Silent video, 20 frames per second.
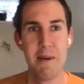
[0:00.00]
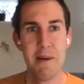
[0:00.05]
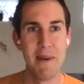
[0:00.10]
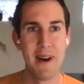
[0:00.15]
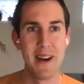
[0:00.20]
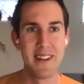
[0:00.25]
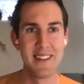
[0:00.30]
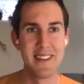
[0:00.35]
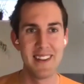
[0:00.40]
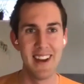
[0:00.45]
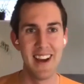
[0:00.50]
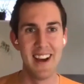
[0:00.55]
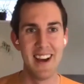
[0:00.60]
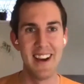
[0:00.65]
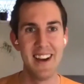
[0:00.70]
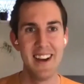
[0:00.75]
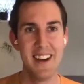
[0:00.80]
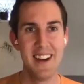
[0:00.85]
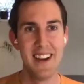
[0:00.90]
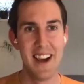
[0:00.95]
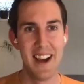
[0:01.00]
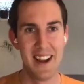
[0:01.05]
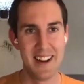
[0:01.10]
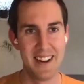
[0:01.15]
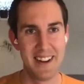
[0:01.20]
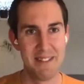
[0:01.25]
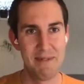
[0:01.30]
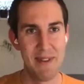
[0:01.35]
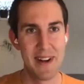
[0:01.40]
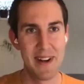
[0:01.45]
But, yeah. uh, uh,
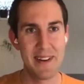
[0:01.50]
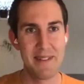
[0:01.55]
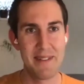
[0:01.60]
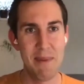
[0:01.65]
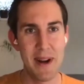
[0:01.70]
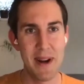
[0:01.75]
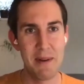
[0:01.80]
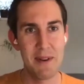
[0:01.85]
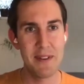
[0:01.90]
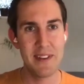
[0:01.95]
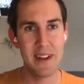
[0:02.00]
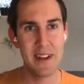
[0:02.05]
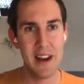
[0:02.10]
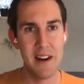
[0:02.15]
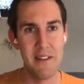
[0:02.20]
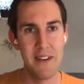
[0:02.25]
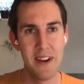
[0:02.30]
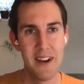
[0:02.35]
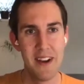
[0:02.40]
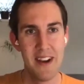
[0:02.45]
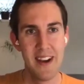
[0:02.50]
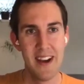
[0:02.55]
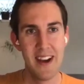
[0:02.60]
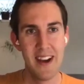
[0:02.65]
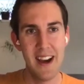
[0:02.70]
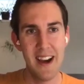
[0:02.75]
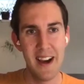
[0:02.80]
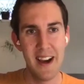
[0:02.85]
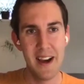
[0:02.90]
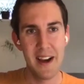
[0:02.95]
but, but it was like kind of,
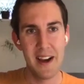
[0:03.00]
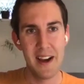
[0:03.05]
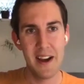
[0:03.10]
uh,